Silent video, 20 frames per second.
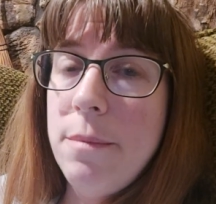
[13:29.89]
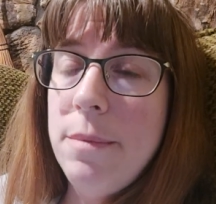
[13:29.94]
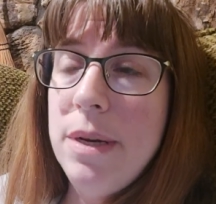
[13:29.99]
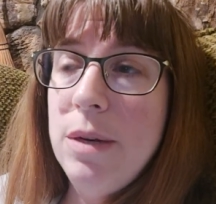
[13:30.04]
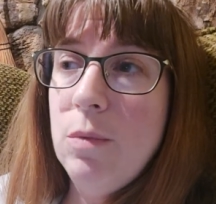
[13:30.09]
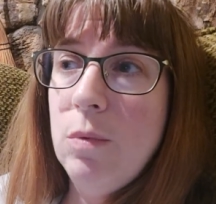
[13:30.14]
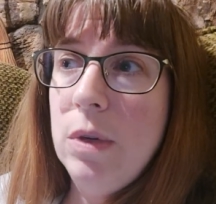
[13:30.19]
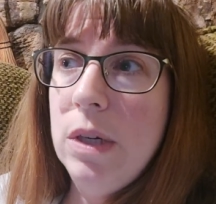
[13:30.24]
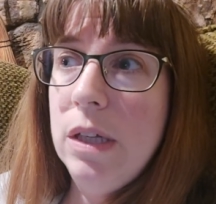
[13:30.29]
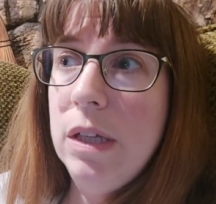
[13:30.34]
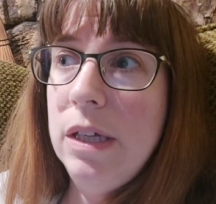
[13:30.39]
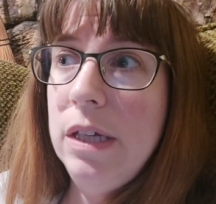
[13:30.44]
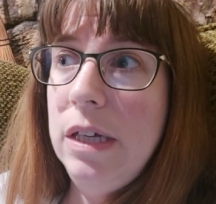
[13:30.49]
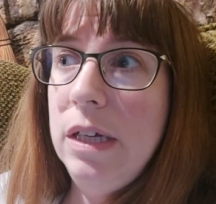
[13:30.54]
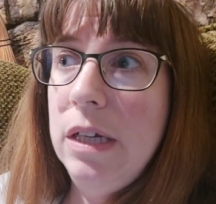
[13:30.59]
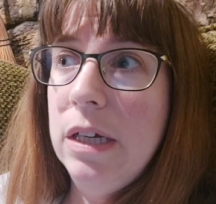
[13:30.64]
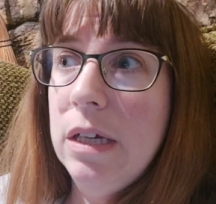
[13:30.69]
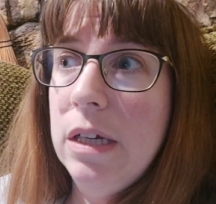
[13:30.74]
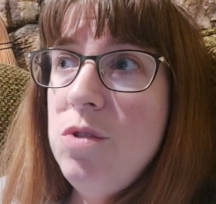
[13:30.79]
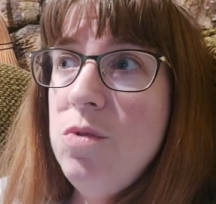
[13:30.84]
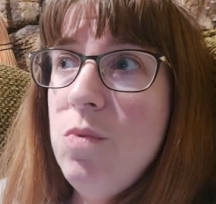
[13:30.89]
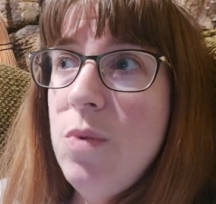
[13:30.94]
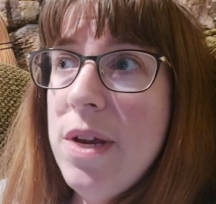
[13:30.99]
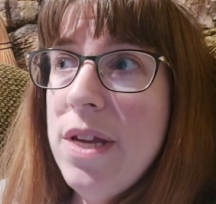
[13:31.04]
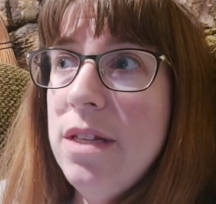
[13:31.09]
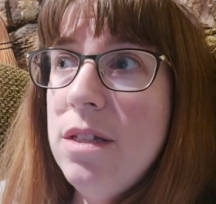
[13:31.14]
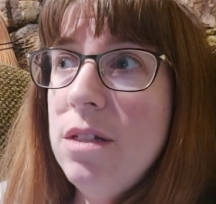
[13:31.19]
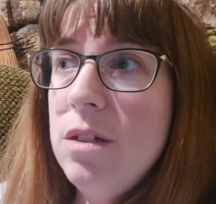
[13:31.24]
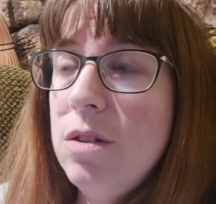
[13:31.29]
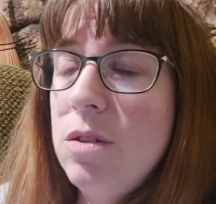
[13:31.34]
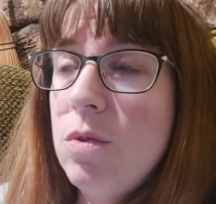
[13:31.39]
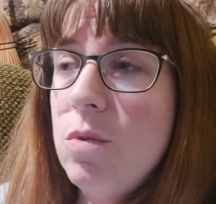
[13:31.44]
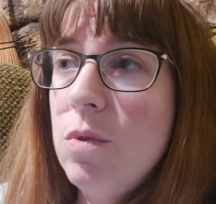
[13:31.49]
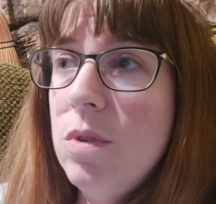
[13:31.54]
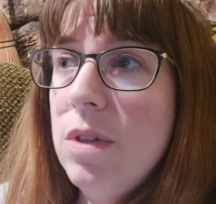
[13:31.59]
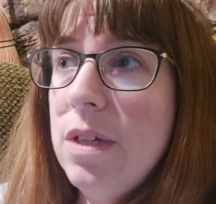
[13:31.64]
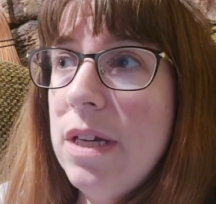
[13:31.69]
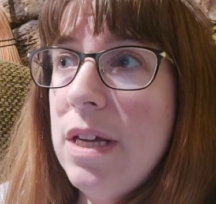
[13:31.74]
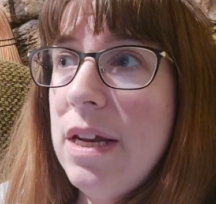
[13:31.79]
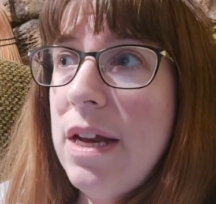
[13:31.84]
I mean, really, you went to
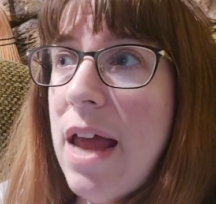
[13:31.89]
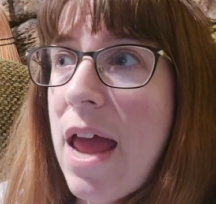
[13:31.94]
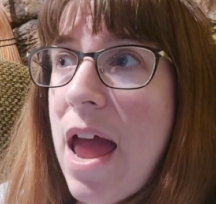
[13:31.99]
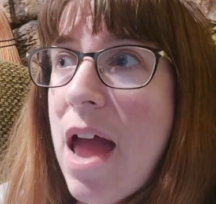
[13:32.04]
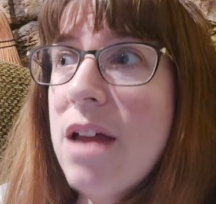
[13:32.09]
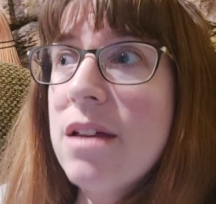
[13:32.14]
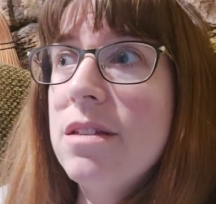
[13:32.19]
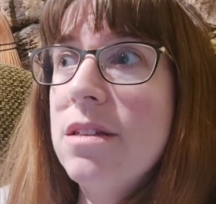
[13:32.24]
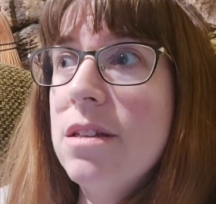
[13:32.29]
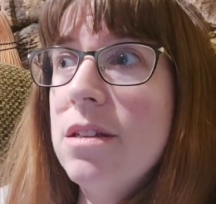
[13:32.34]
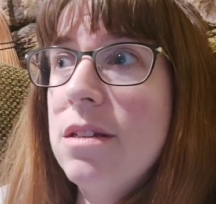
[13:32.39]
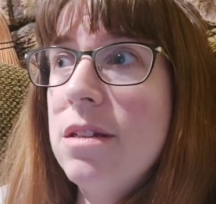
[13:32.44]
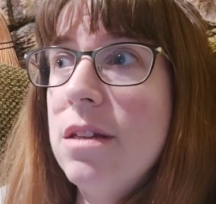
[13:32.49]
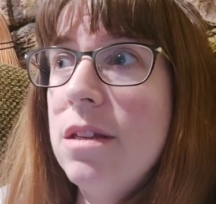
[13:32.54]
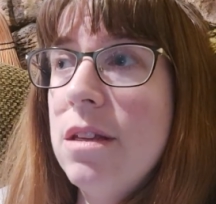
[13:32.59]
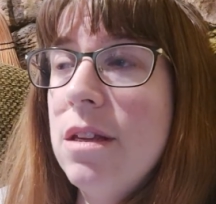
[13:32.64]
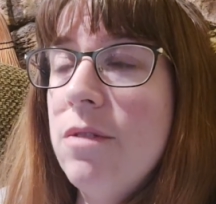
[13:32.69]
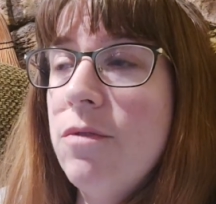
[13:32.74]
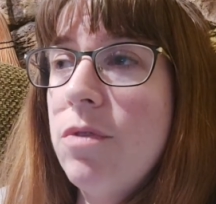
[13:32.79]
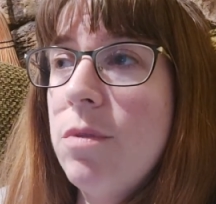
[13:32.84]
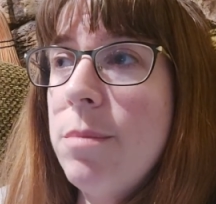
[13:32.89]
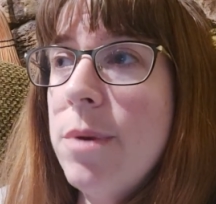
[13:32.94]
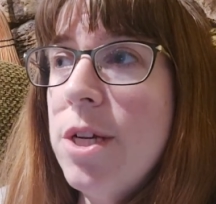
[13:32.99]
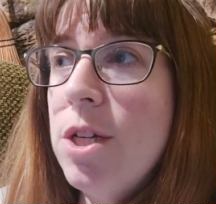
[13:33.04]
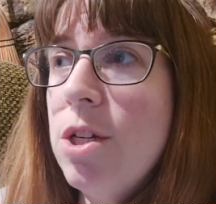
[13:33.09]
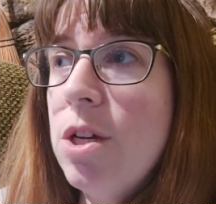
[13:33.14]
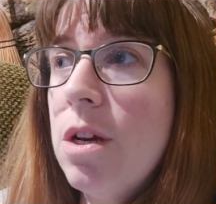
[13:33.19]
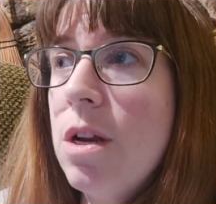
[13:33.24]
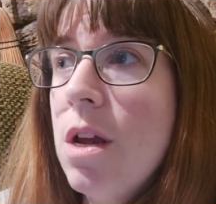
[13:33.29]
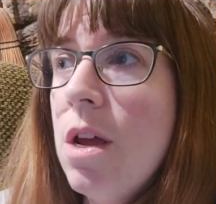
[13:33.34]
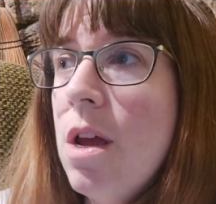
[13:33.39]
school to get access to the information.